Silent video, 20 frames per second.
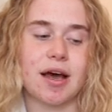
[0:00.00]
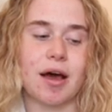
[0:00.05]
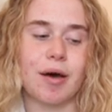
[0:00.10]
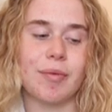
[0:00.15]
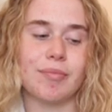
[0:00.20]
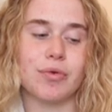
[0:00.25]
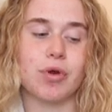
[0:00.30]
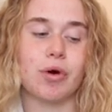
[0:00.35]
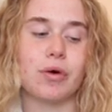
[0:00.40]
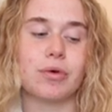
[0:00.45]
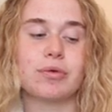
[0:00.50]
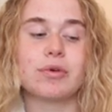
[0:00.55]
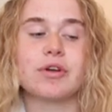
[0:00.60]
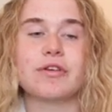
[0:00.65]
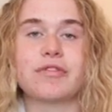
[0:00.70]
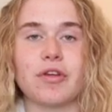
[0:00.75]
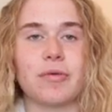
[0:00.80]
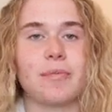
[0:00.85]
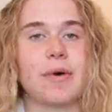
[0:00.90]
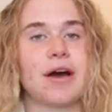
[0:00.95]
Not all
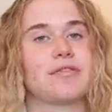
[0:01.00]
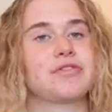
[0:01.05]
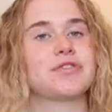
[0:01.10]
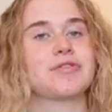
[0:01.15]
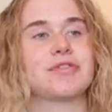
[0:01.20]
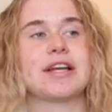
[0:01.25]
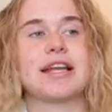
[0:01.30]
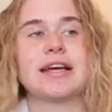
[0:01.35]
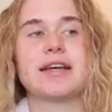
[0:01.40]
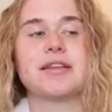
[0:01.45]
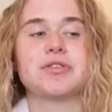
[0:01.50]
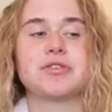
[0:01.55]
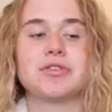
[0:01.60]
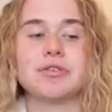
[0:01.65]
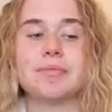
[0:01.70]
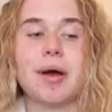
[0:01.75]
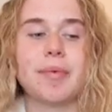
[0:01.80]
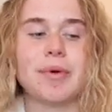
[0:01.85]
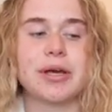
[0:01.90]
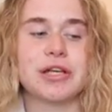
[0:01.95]
of them have to relate
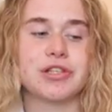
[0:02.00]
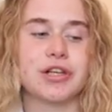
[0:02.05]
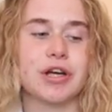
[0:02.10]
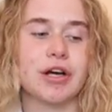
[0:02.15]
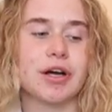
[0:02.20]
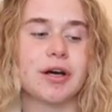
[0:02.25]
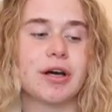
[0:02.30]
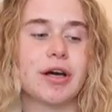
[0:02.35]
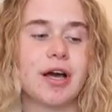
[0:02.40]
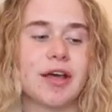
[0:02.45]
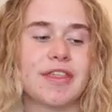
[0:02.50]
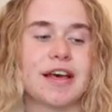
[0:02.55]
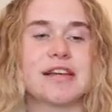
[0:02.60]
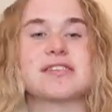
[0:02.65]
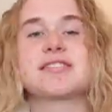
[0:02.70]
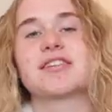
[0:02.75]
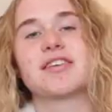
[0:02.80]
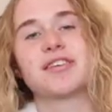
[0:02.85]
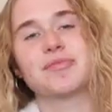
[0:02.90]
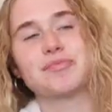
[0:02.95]
to my major.
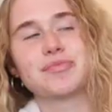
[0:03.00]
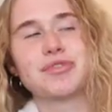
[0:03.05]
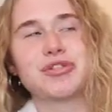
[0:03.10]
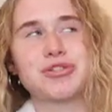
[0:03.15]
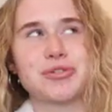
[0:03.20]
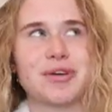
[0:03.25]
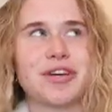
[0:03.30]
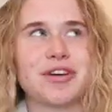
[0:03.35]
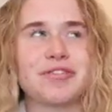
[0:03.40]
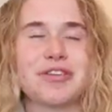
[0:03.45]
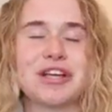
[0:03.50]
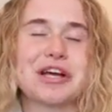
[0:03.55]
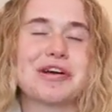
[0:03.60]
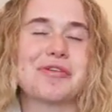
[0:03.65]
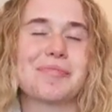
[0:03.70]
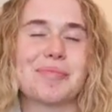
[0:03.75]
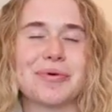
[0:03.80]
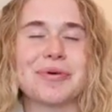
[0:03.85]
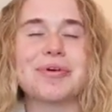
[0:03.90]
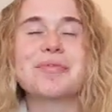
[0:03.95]
That's the joy of a
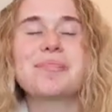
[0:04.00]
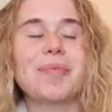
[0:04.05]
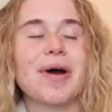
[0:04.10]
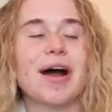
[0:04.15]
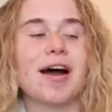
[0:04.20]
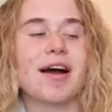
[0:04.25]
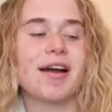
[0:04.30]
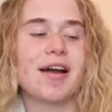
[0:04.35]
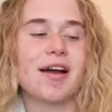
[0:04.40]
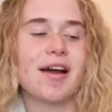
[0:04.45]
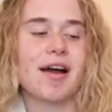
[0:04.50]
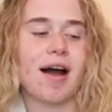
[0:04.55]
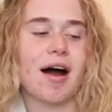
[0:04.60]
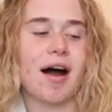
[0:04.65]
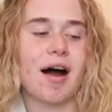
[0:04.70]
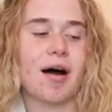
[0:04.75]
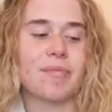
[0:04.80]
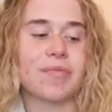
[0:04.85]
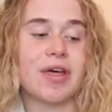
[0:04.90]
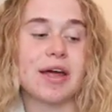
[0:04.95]
year abroad, but
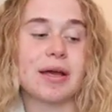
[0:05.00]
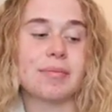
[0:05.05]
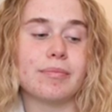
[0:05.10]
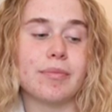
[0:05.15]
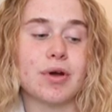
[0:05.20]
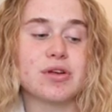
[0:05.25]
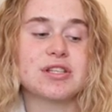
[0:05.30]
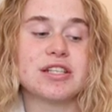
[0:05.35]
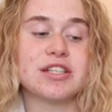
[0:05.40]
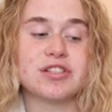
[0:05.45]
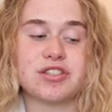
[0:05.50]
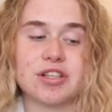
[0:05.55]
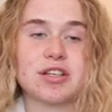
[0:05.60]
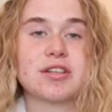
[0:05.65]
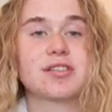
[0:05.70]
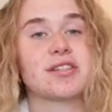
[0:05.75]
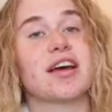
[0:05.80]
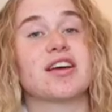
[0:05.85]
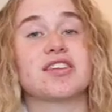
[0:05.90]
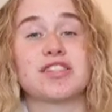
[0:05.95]
they mostly do
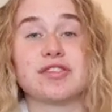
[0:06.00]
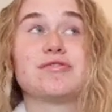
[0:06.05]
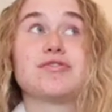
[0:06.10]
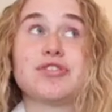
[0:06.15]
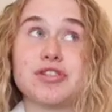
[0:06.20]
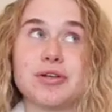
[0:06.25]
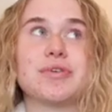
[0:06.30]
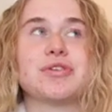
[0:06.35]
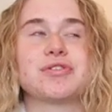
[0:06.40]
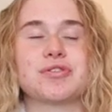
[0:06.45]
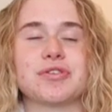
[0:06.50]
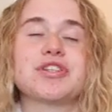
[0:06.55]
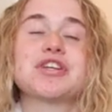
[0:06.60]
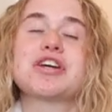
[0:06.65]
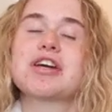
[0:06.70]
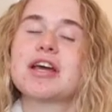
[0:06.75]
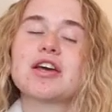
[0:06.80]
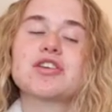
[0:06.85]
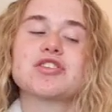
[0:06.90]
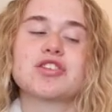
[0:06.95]
because I actually do enjoy
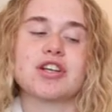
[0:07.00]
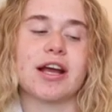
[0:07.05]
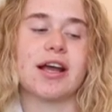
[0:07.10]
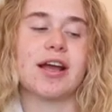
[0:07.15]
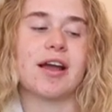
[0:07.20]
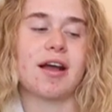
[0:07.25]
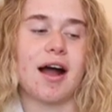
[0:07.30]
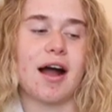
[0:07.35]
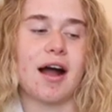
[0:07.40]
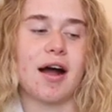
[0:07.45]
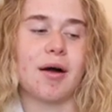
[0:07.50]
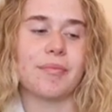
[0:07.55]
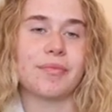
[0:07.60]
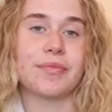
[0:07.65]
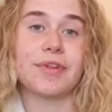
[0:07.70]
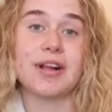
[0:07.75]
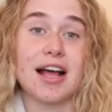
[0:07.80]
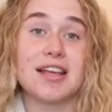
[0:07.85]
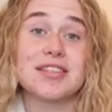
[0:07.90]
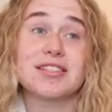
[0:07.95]
doing history.
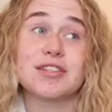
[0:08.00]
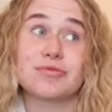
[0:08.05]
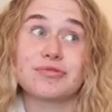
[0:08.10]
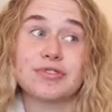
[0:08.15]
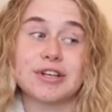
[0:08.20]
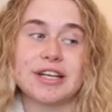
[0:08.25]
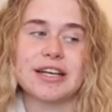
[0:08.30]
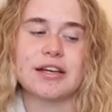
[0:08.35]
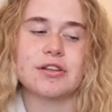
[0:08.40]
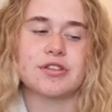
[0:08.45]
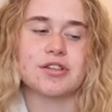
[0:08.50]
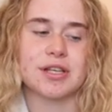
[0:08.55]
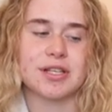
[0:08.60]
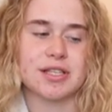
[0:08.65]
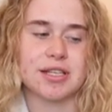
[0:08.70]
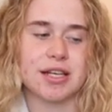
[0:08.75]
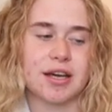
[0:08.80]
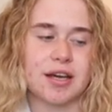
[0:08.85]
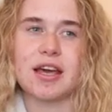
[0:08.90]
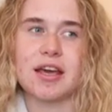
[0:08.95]
The classes are really
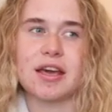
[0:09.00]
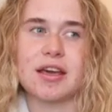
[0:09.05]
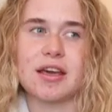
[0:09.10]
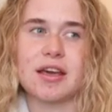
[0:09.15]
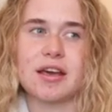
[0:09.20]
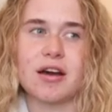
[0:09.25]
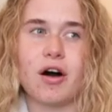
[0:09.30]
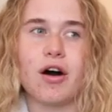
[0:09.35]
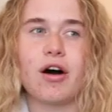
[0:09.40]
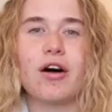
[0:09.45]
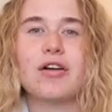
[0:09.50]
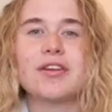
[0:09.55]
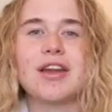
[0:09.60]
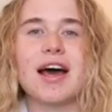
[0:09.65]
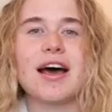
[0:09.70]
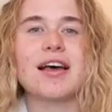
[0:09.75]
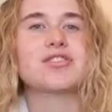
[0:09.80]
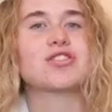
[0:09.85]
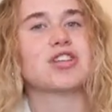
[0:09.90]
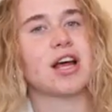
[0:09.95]
interesting. They
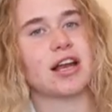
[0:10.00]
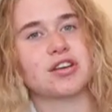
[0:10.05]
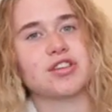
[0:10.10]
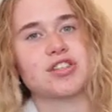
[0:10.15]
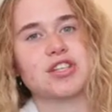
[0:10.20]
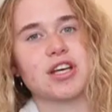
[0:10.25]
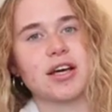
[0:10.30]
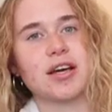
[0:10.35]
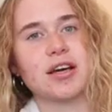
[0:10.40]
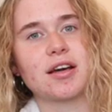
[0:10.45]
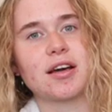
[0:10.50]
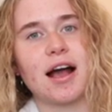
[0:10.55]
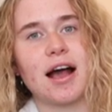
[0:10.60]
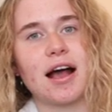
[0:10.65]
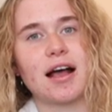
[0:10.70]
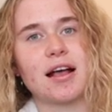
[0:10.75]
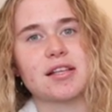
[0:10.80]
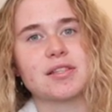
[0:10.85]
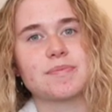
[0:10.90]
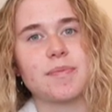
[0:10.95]
aren't as challenging
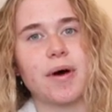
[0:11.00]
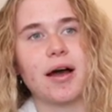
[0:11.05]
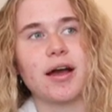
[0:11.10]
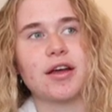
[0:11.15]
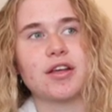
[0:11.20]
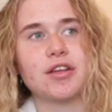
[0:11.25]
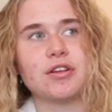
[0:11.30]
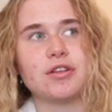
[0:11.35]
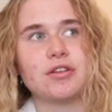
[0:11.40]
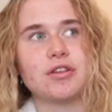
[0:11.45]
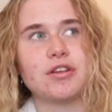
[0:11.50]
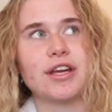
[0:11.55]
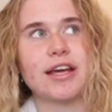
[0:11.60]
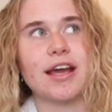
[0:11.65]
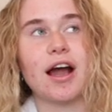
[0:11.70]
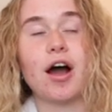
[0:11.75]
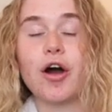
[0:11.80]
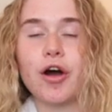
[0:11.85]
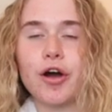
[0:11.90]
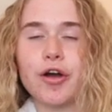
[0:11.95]
as my
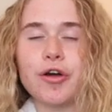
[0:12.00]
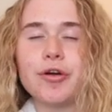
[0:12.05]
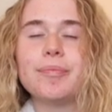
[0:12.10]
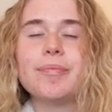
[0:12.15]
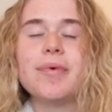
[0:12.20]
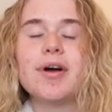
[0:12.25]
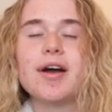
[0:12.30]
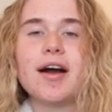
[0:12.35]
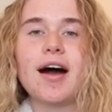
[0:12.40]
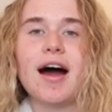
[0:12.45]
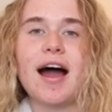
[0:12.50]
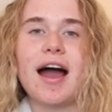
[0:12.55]
uni at home.